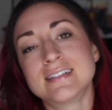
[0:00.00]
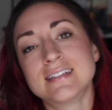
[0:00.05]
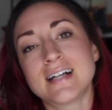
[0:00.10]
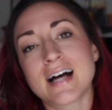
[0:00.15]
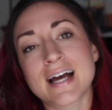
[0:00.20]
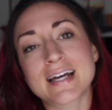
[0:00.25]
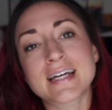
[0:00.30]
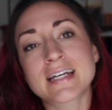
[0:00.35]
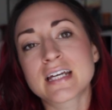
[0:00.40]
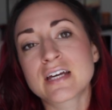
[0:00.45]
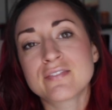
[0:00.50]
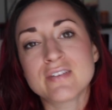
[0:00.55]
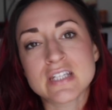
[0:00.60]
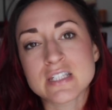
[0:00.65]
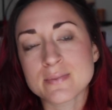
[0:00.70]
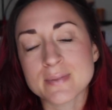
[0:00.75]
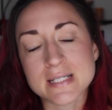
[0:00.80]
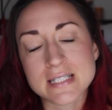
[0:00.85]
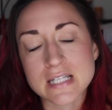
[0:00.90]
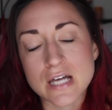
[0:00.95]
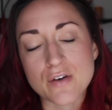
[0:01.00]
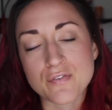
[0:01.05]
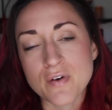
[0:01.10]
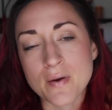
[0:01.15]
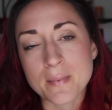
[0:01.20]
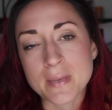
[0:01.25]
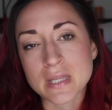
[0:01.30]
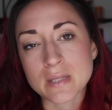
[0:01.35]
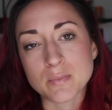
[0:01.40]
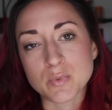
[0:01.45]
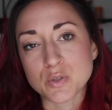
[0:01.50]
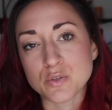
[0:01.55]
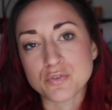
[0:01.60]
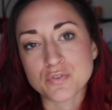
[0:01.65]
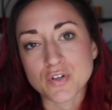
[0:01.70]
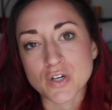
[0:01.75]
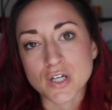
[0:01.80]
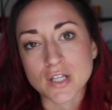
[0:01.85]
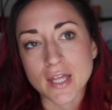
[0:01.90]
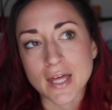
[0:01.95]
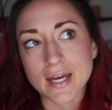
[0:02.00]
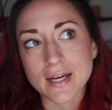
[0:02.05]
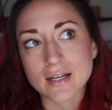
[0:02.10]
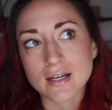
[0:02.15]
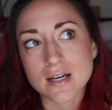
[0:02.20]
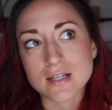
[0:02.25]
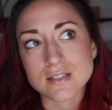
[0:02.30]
I could convince myself I'm in the mood for like a